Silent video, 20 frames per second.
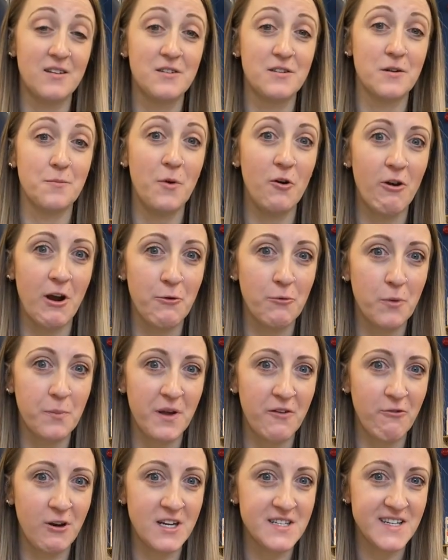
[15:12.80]
Tomorrow we'll
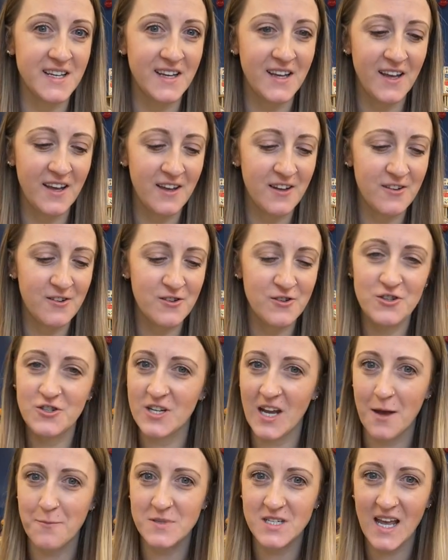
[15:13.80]
be reading
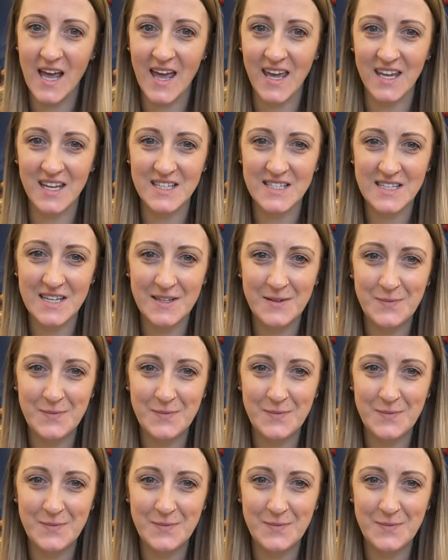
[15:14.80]
Chapter 8.